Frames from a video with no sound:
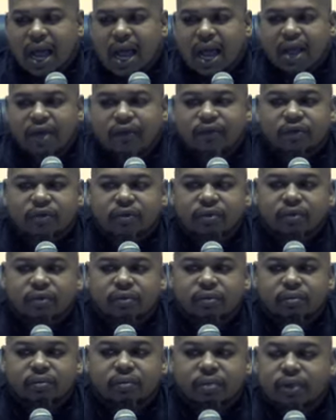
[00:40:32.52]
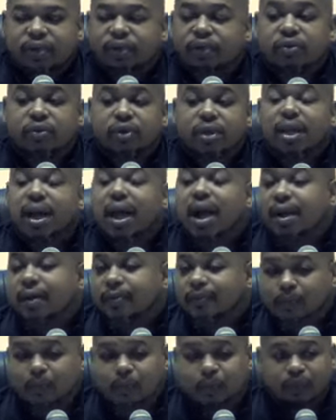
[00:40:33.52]
haven't been through a lot.
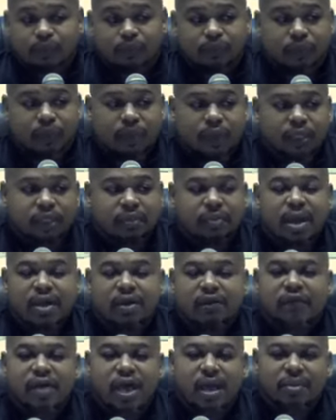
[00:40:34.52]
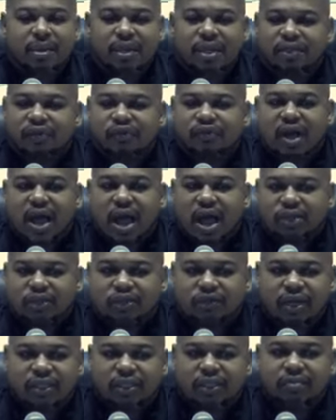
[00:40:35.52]
As a matter of fact, because of God's
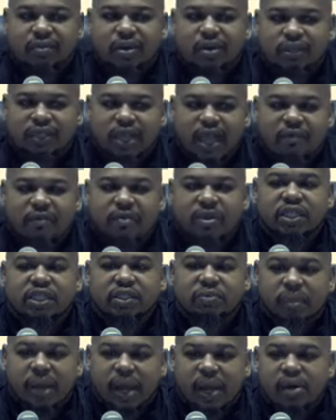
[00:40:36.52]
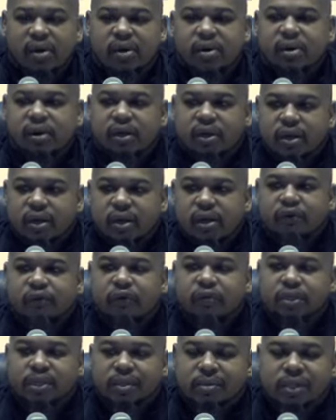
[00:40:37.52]
grace and mercy, I've been spared
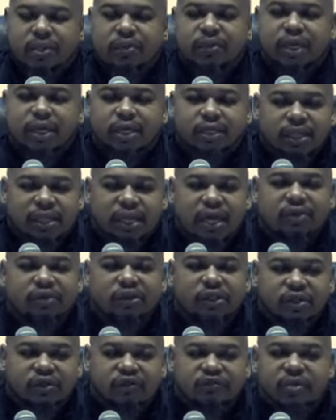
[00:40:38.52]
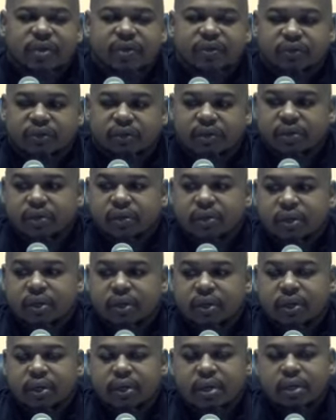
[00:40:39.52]
from some of the things that I should have been through.
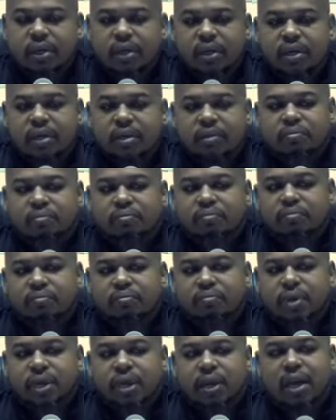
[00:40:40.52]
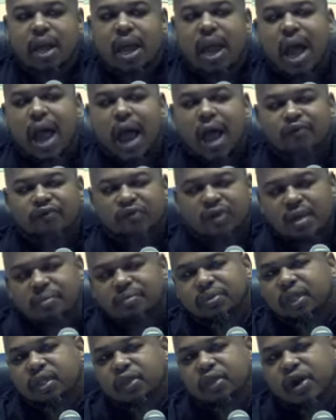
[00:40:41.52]
But I've
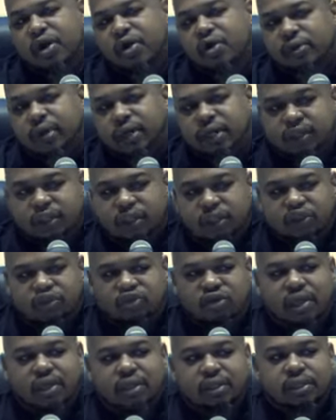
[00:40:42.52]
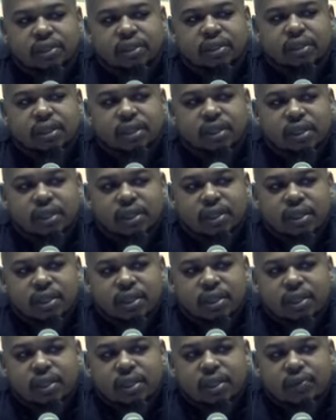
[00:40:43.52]
come to learn and to trust
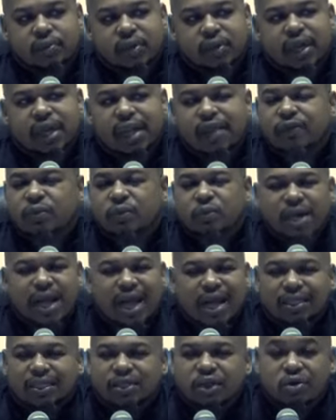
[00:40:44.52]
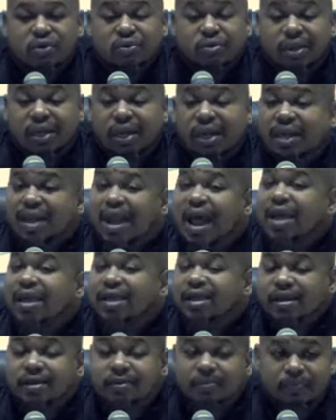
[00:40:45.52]
that even when I don't
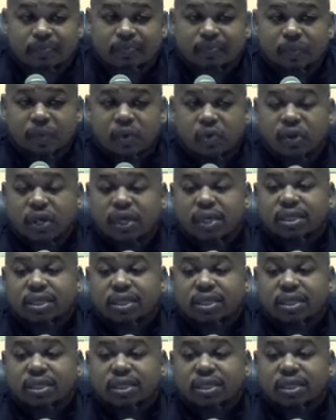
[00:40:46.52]
like it, when it